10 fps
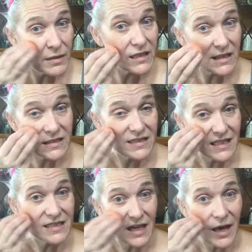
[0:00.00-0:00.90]
But this
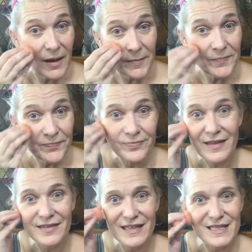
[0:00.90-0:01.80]

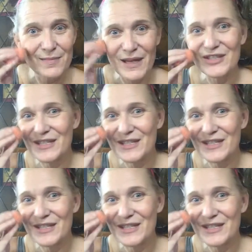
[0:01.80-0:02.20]
sponge